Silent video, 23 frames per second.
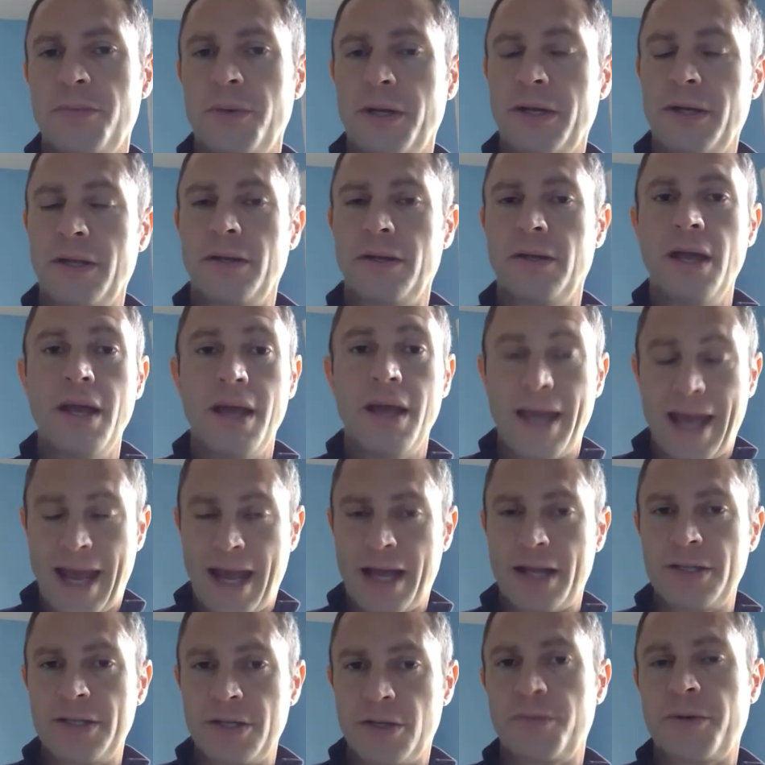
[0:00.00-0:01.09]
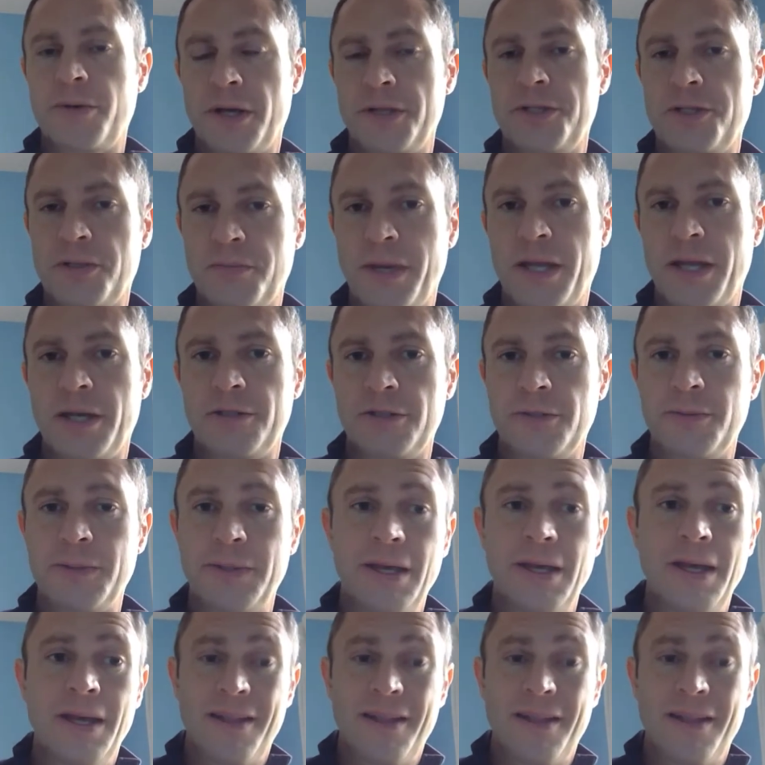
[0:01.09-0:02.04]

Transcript: but in agile project management,